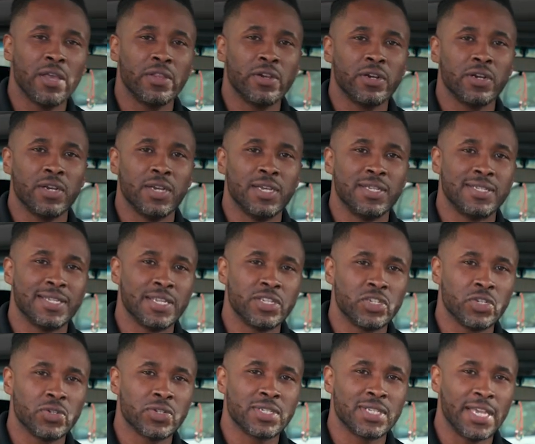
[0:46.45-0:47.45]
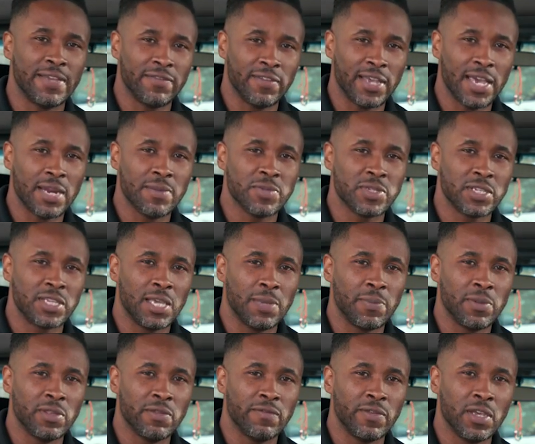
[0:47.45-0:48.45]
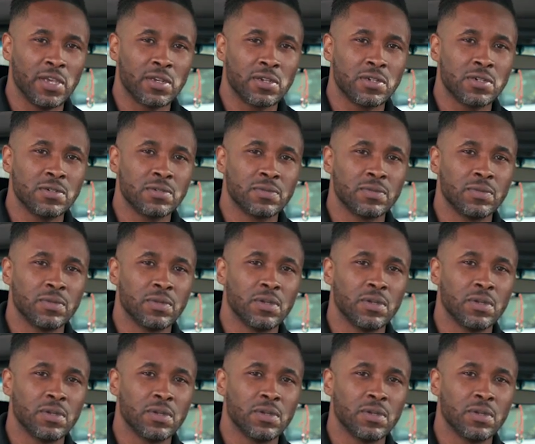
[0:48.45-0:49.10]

other essential safety items to keep in the vehicle.